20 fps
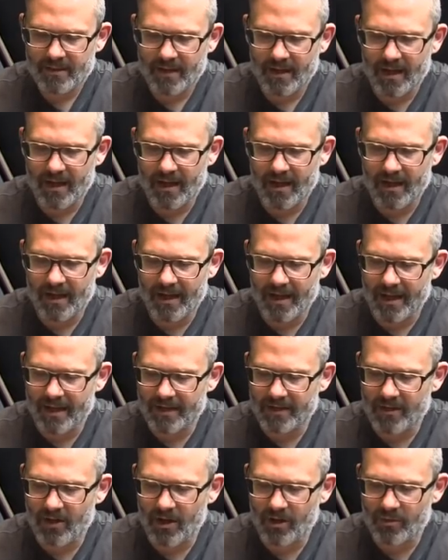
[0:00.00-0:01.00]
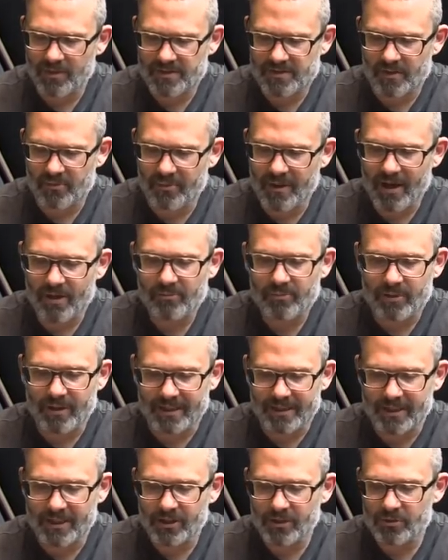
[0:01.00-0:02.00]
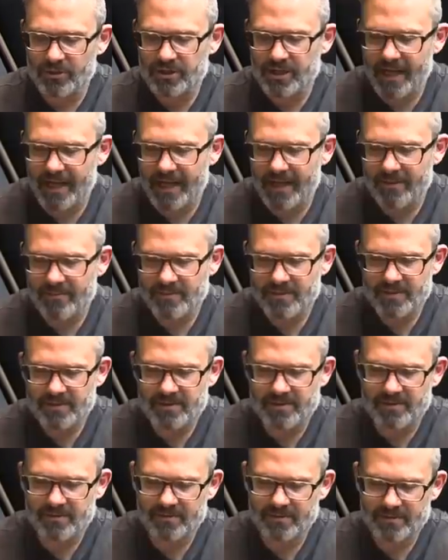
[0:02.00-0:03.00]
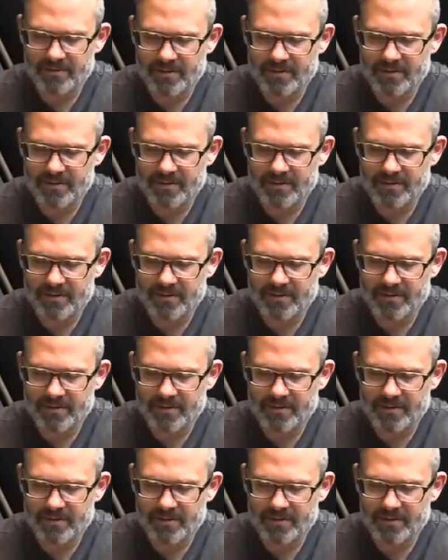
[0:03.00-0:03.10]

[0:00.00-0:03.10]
uh, and Conquest Unbound playing huge games.